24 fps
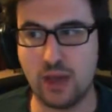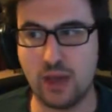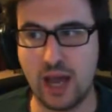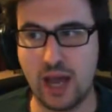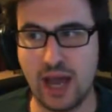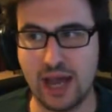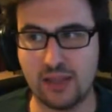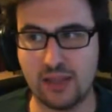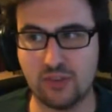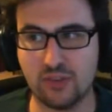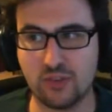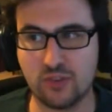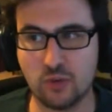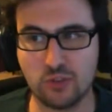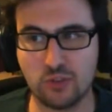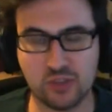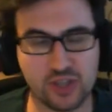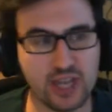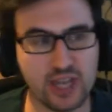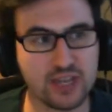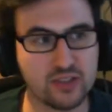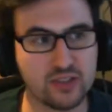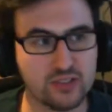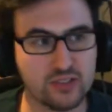And obviously
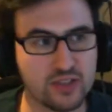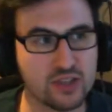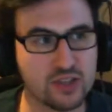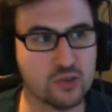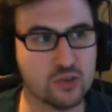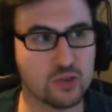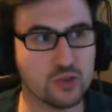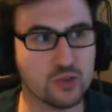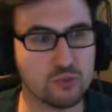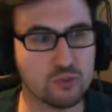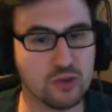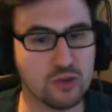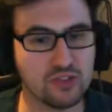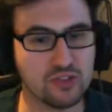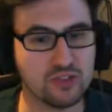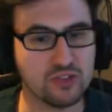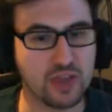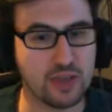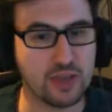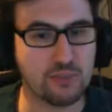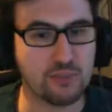that continues to the present day,